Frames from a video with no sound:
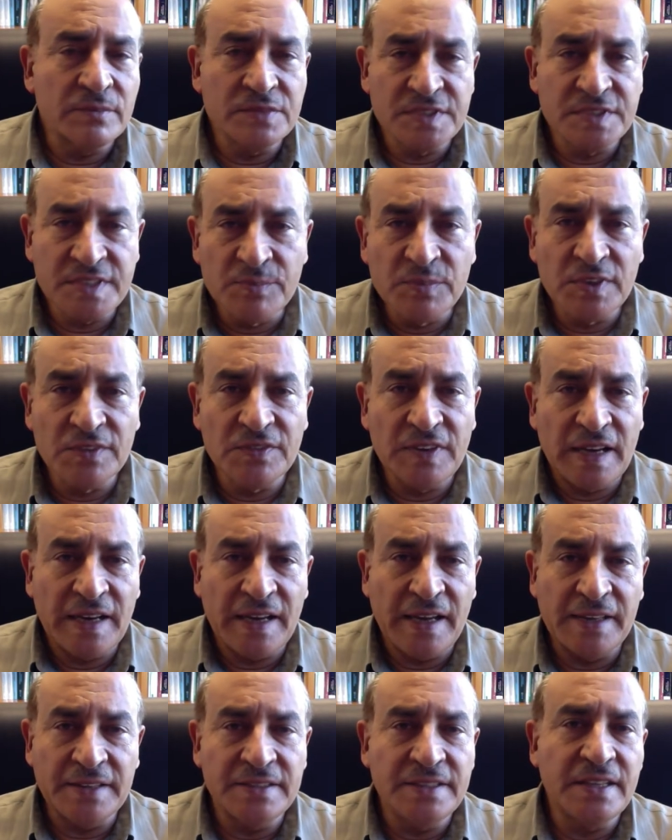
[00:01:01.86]
simplified
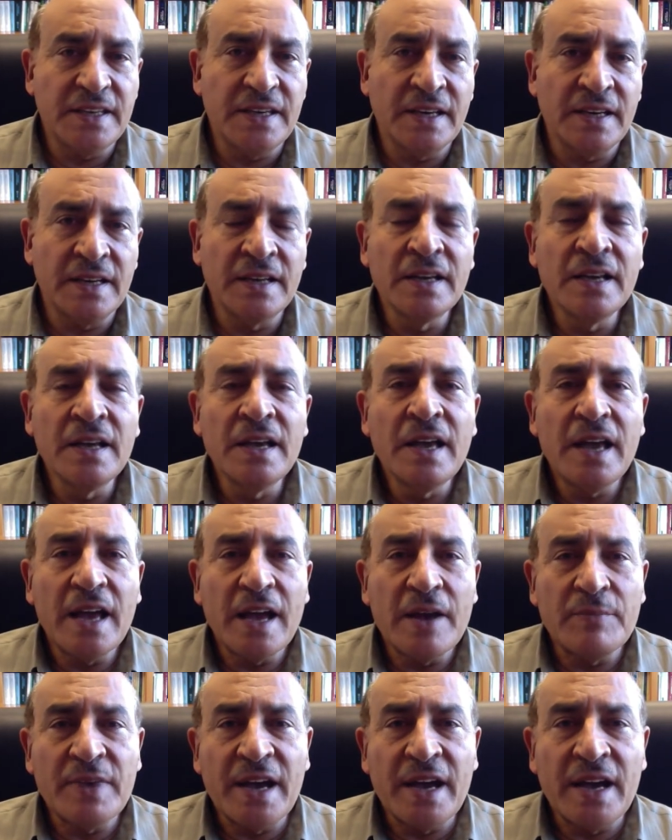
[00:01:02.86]
idea
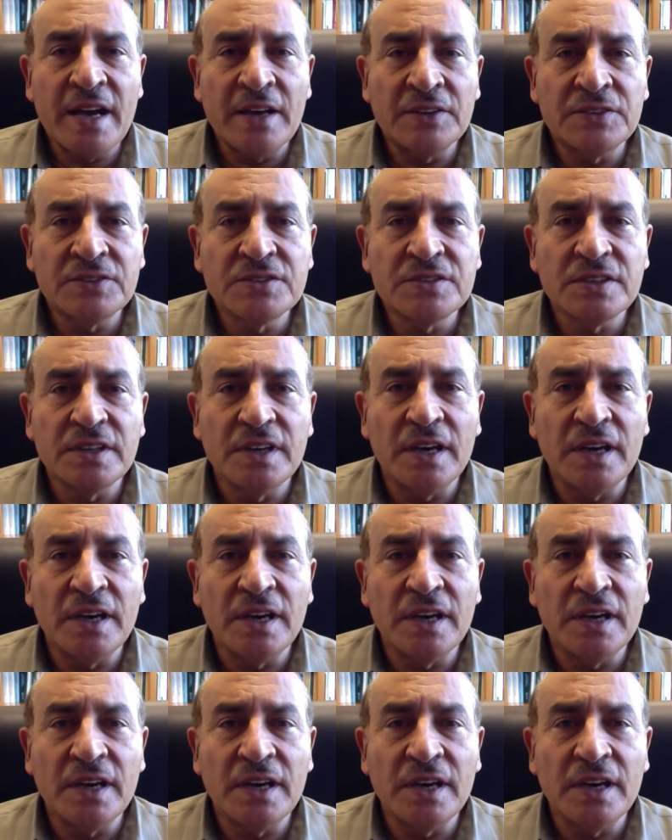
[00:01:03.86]
about